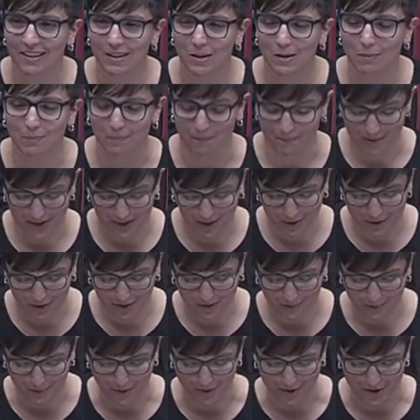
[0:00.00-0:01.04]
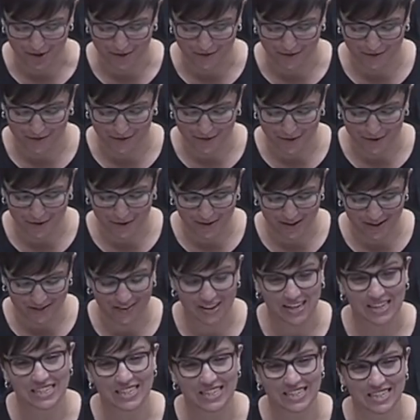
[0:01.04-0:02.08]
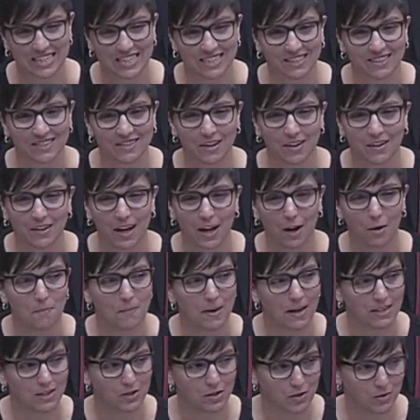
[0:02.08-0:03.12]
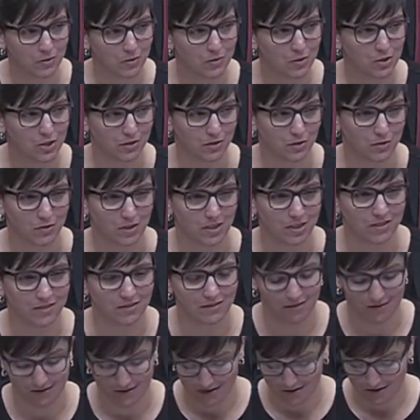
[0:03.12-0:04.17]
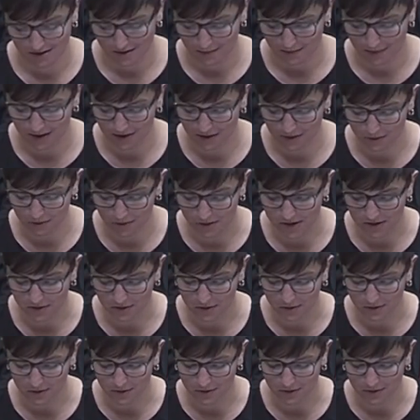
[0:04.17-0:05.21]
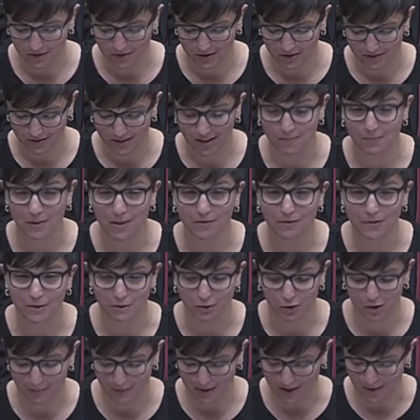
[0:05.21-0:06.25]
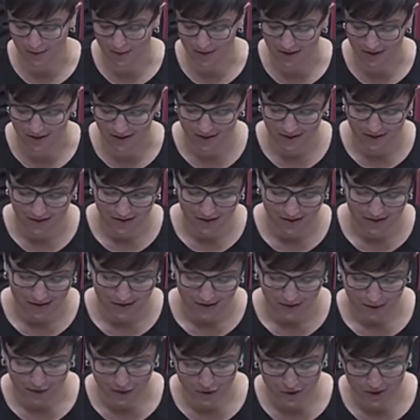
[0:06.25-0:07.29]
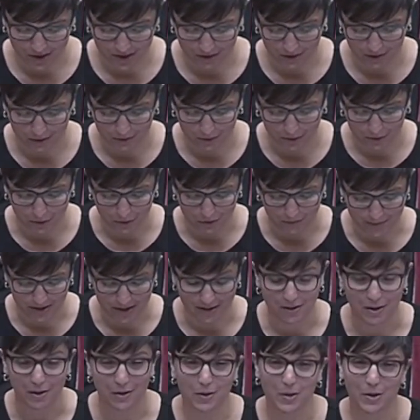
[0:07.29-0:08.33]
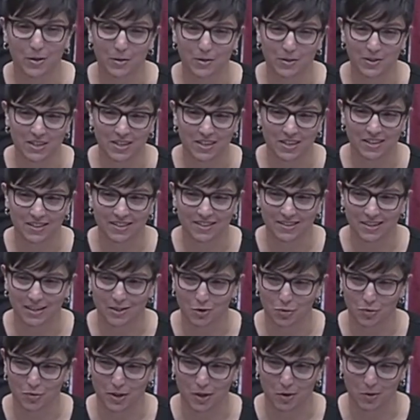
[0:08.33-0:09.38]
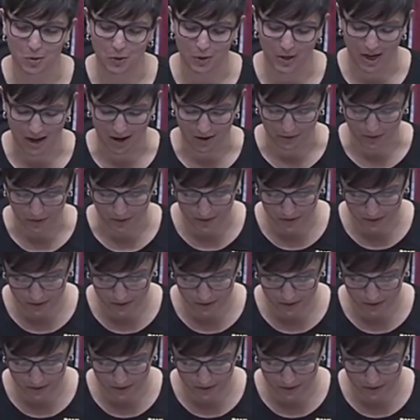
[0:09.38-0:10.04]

a Pinterest board full of ideas on how my two children, my three year old and my future baby, could share a room in our cozy century old house.